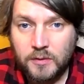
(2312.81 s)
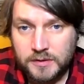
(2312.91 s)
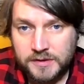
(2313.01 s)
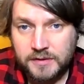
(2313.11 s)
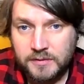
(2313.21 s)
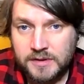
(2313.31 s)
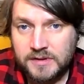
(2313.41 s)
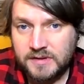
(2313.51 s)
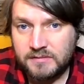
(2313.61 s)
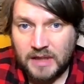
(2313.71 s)
Are you going to
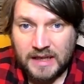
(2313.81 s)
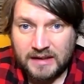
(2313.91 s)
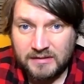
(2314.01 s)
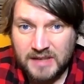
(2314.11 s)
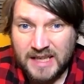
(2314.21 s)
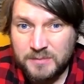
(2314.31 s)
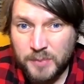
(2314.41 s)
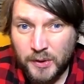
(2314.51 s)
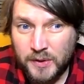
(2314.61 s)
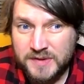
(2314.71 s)
do it like
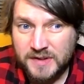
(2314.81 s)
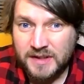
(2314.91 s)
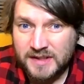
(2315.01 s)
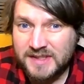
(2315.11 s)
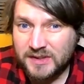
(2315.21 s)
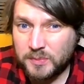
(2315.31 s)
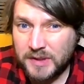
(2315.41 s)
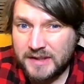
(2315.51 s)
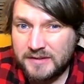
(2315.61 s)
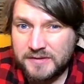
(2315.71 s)
in person? Are you
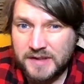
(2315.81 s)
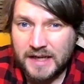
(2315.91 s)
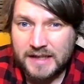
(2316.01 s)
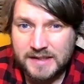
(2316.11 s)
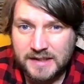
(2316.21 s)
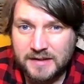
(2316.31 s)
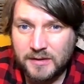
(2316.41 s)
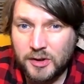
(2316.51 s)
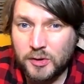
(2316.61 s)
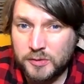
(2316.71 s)
still planning for the
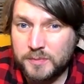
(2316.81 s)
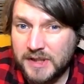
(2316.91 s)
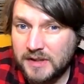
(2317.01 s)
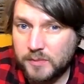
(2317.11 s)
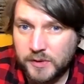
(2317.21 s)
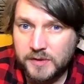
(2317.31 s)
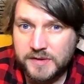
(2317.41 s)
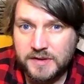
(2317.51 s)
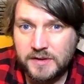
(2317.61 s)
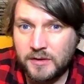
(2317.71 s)
idea that it could be
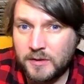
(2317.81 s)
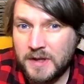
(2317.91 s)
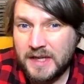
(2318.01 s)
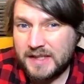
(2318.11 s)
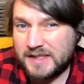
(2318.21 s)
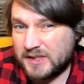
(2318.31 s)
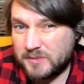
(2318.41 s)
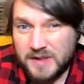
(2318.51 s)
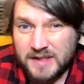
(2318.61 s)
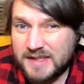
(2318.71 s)
in person, or
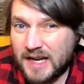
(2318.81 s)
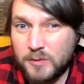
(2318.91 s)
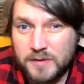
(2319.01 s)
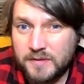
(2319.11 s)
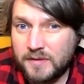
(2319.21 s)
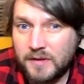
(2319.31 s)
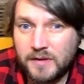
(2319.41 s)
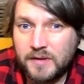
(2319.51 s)
is that something that's out?